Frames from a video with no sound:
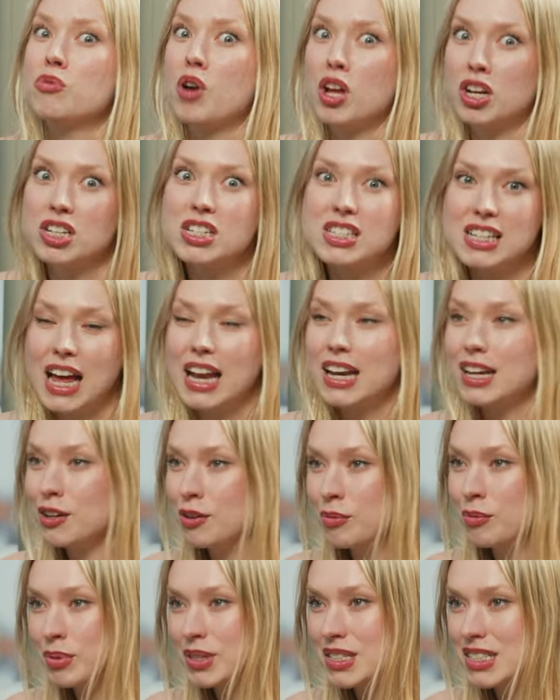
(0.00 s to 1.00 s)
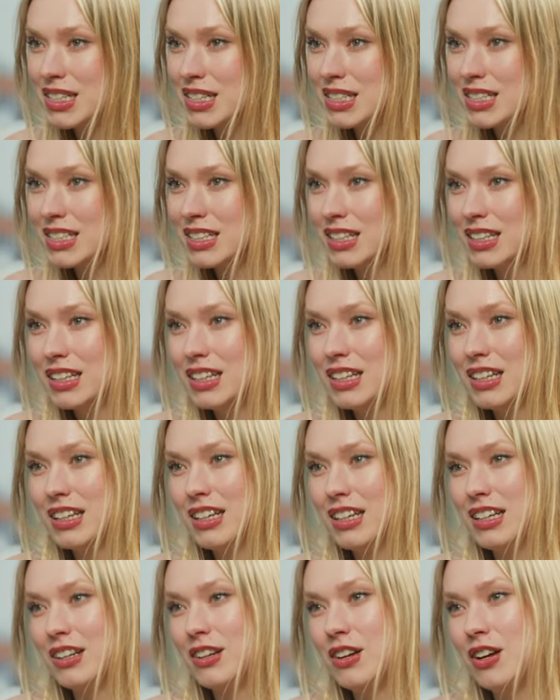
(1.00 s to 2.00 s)
understanding your business, right?
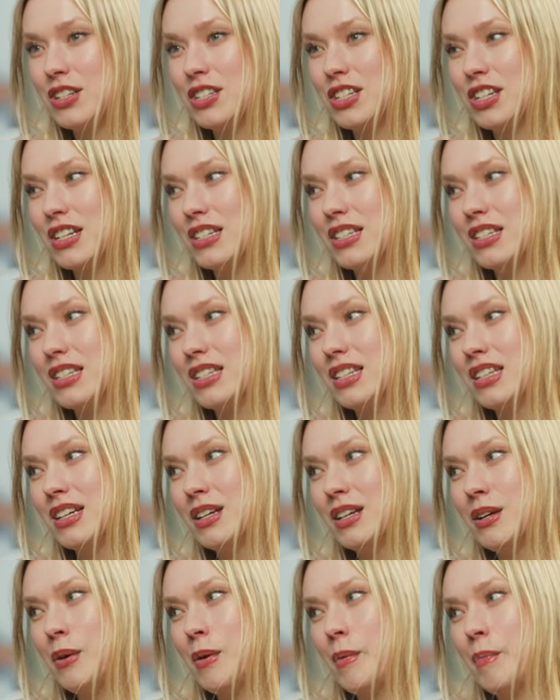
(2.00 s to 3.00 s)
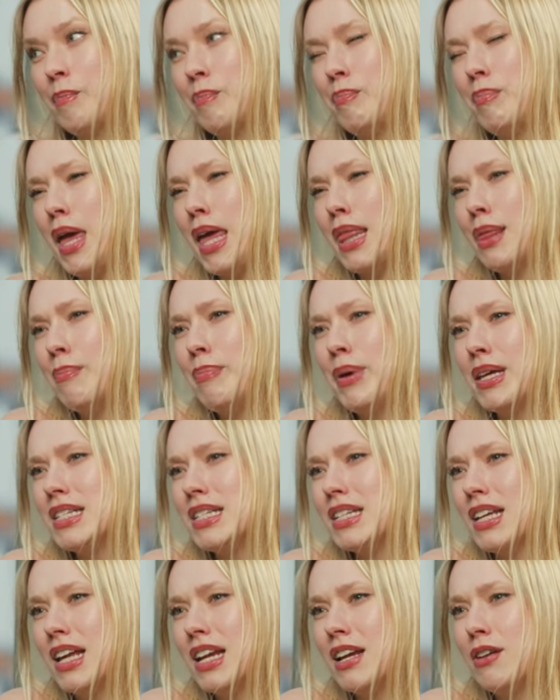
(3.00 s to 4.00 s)
Not just being the best
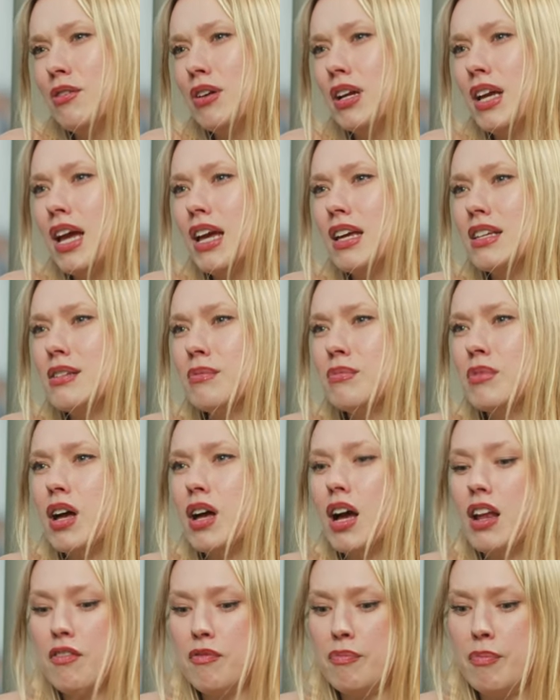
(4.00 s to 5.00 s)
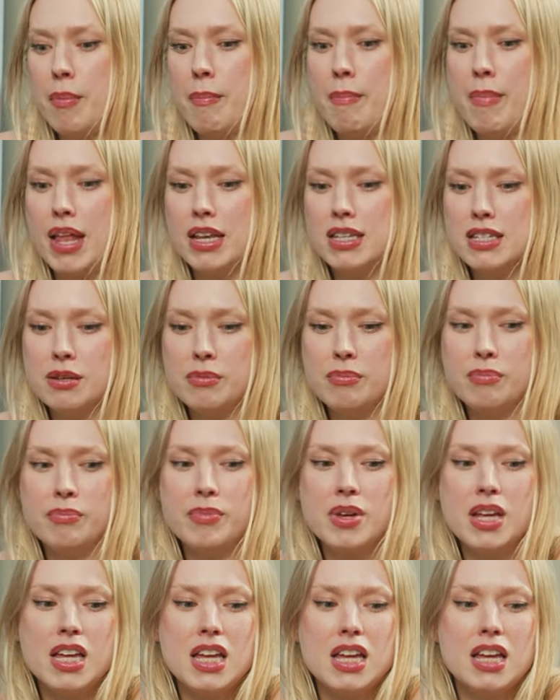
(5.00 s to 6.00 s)
at it or getting some kind of momentum
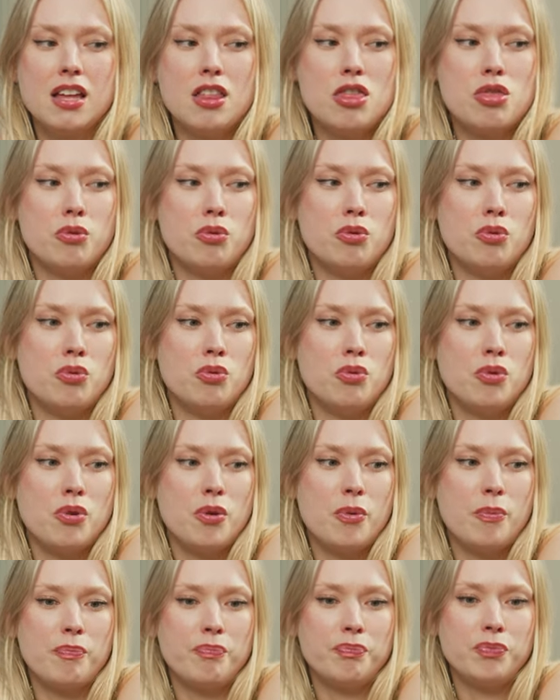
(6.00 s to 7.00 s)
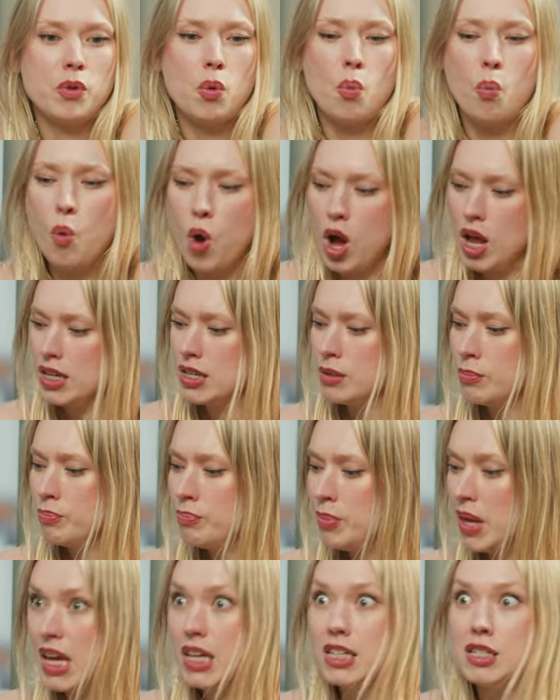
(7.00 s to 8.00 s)
through one
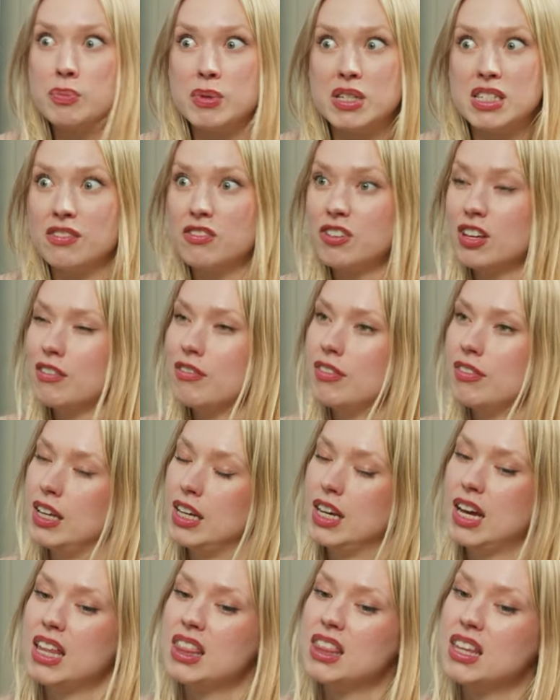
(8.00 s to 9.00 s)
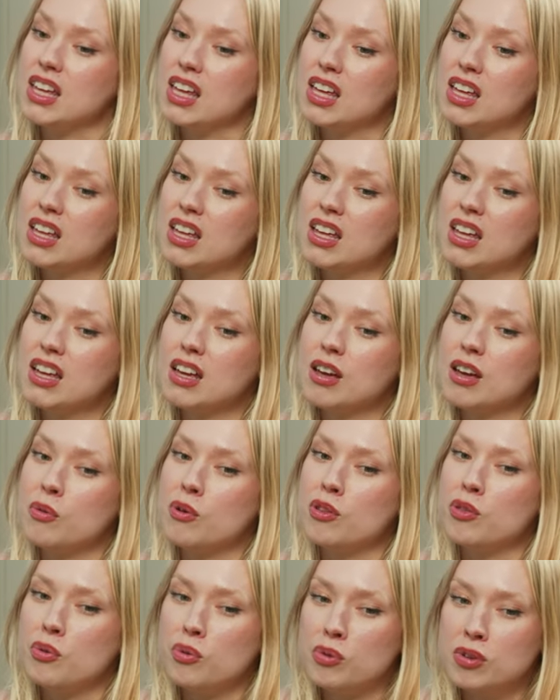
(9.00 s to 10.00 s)
big specific event. I think
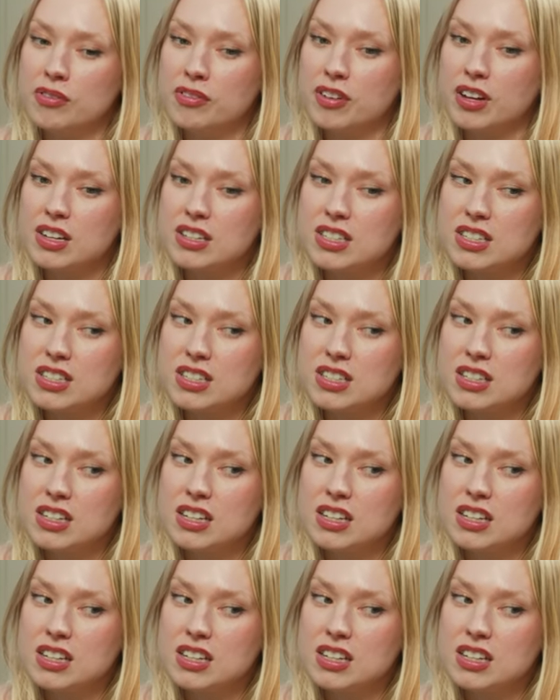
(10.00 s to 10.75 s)
with all of us,